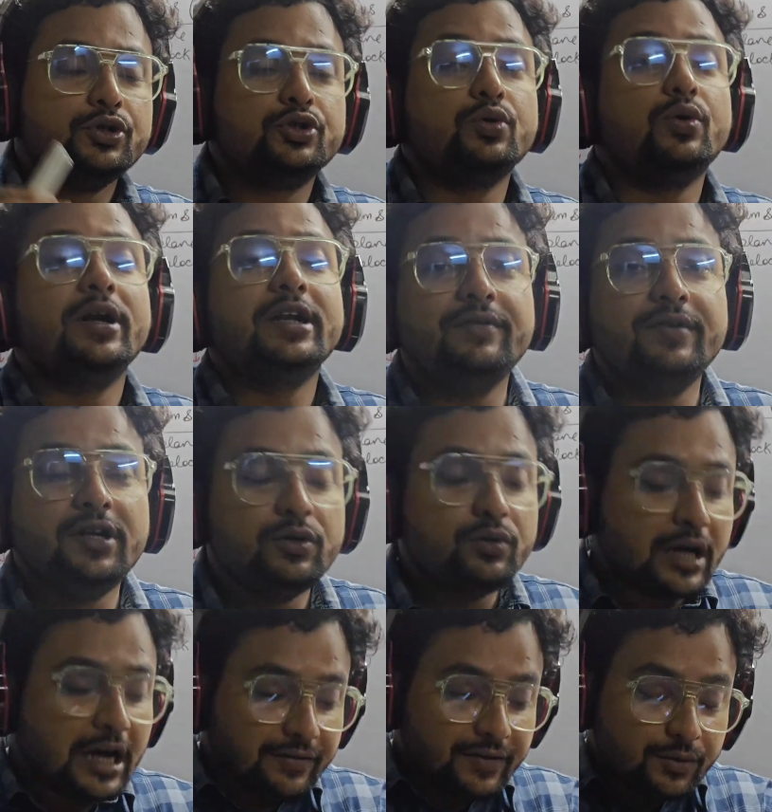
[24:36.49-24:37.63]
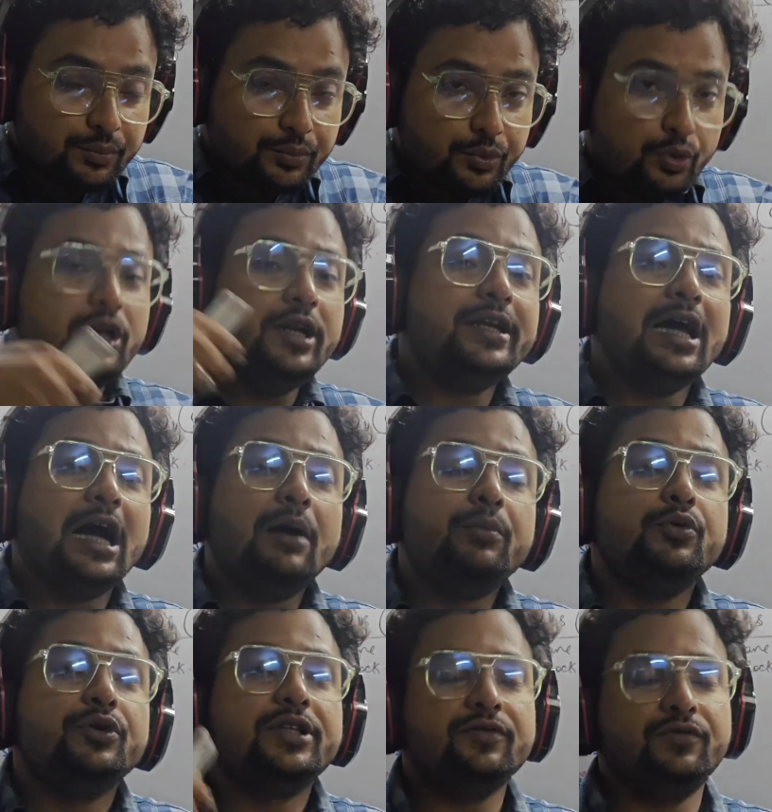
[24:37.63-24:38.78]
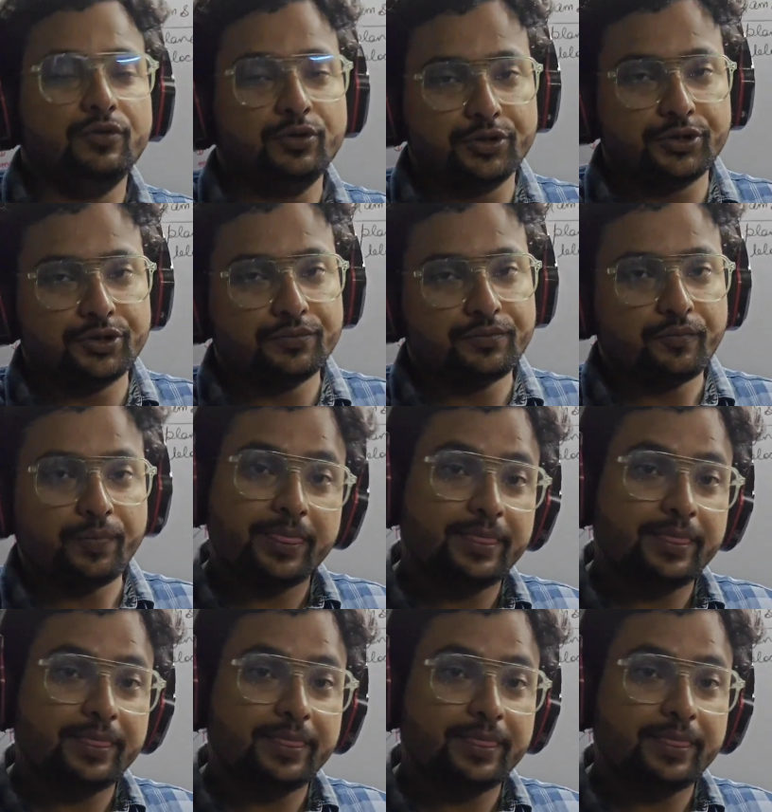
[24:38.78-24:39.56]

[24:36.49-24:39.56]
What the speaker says: So what I will do? I will pull it up with a force.